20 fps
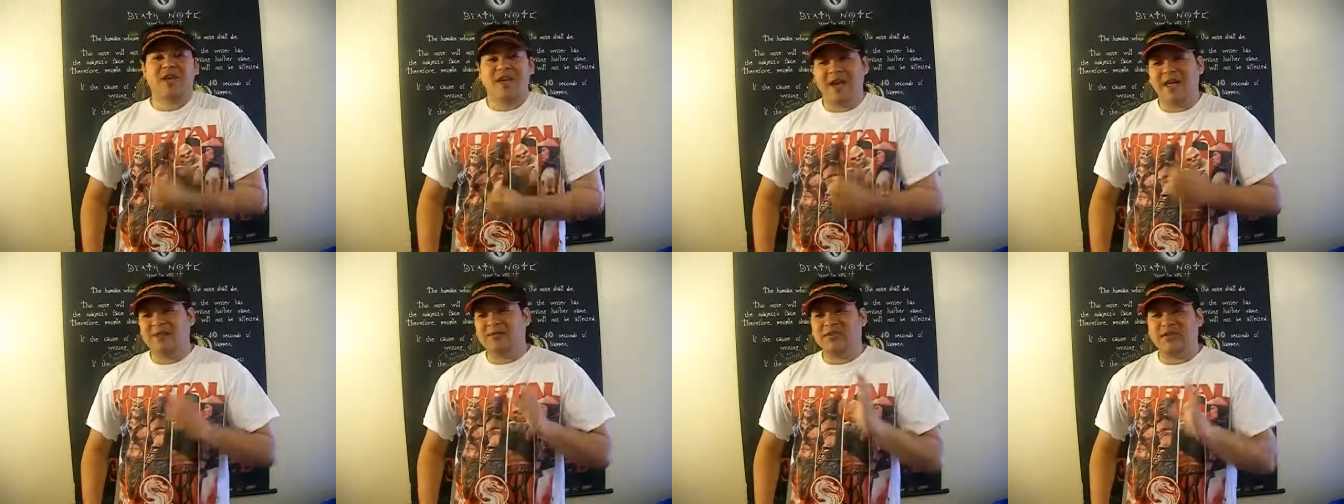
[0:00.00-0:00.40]

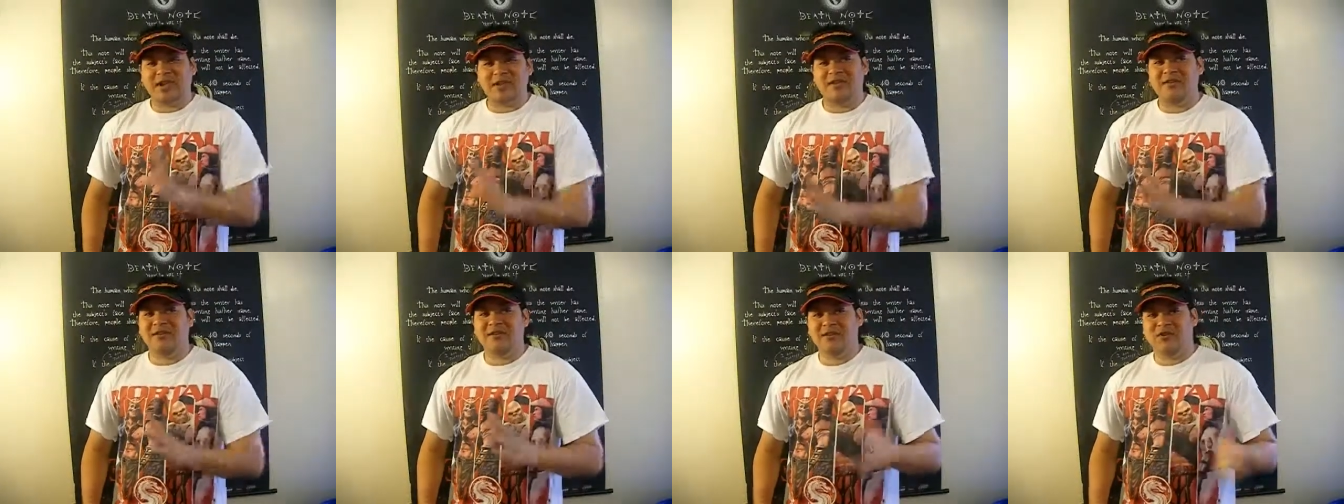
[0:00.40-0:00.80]
as
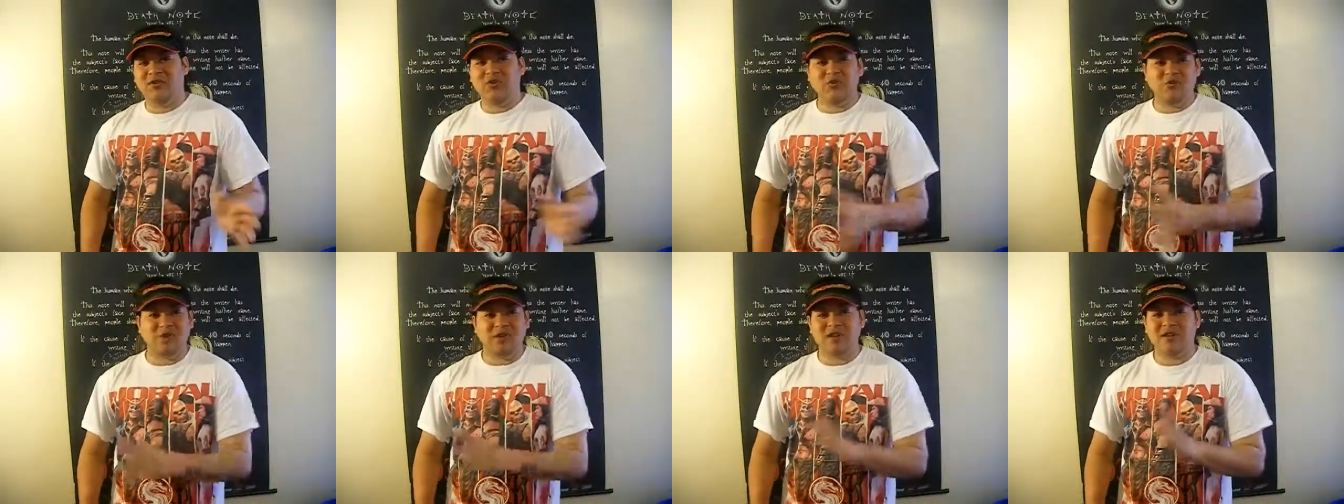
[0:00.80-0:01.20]
protecting a
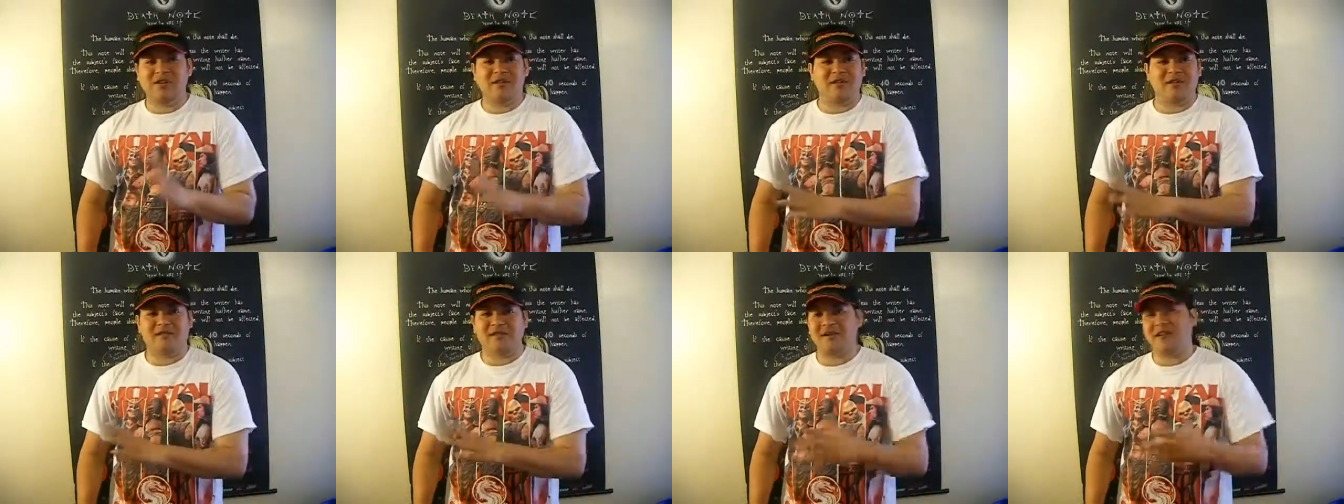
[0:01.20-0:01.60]
human and
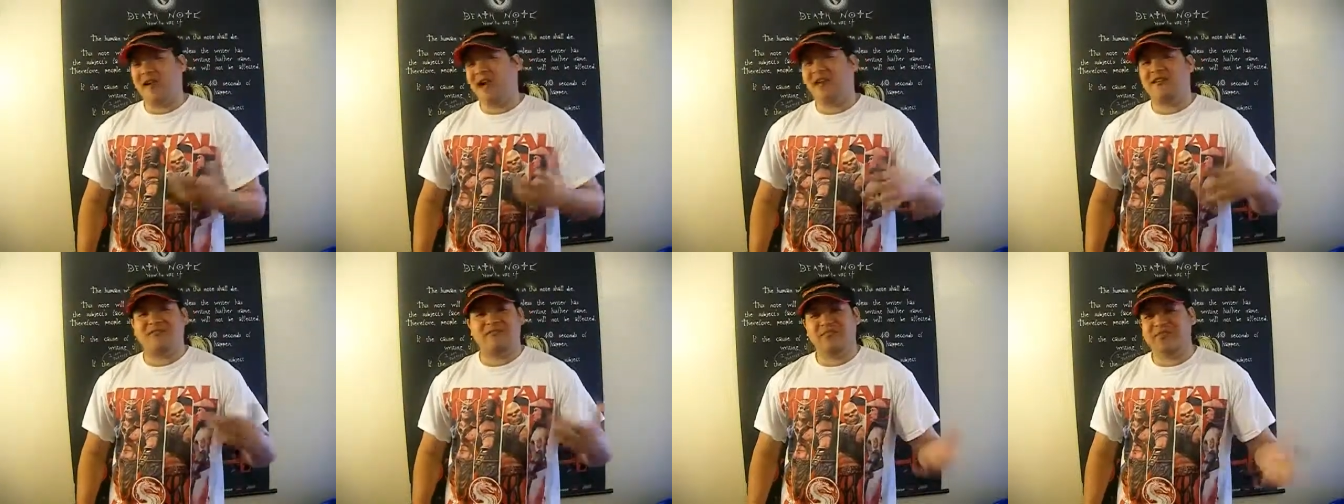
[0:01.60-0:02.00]
all uh,
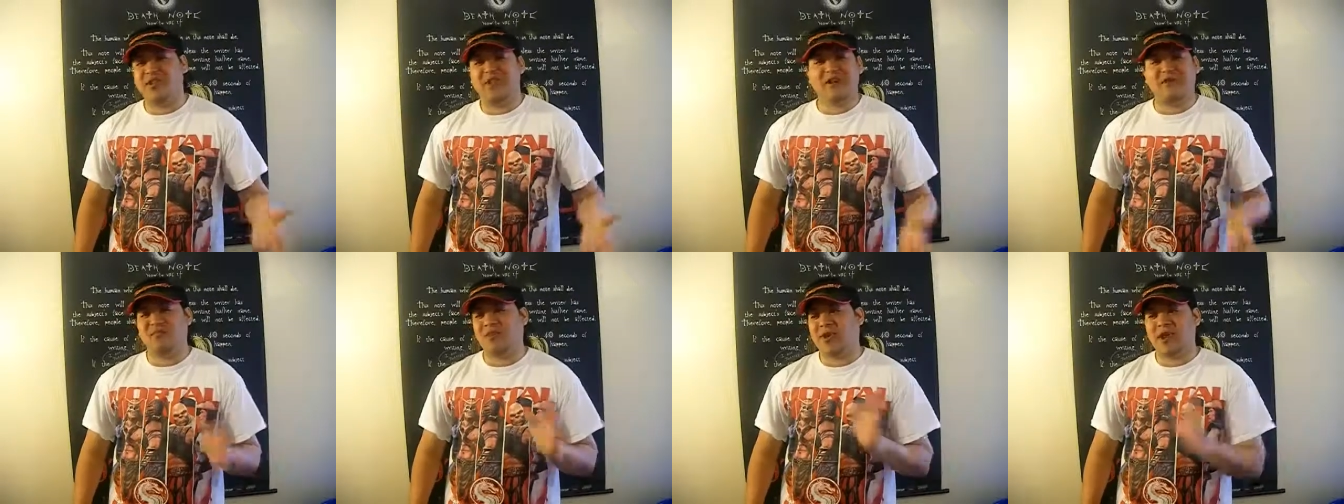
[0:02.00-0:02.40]

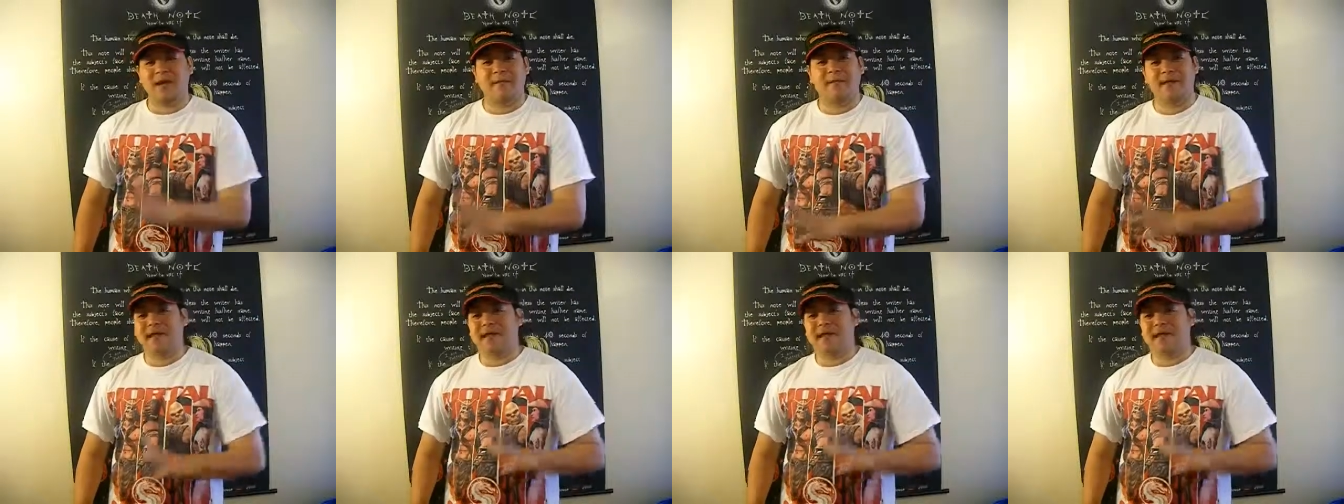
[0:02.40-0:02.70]
half-blood and whatever.